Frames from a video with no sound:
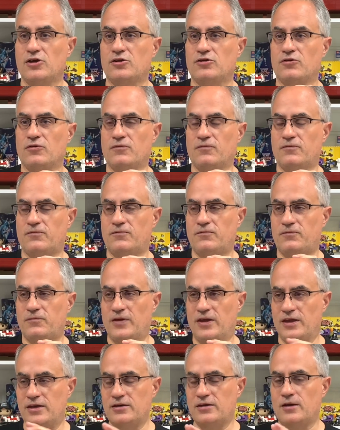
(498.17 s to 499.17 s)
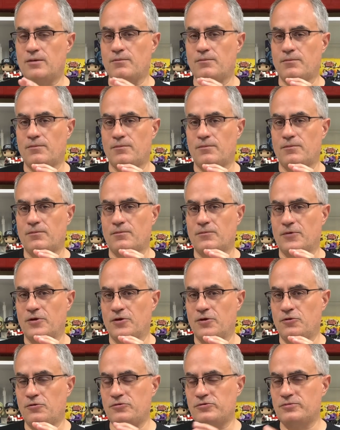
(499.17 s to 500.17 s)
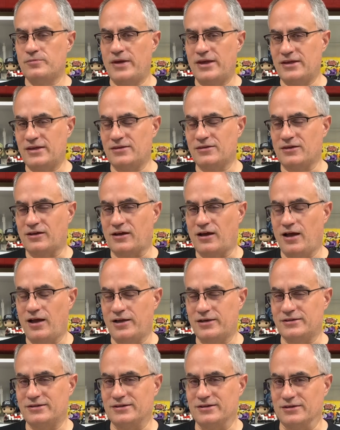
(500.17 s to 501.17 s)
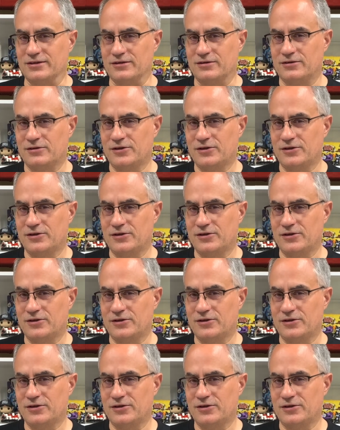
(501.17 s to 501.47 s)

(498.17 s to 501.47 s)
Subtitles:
you end up, who's making the content?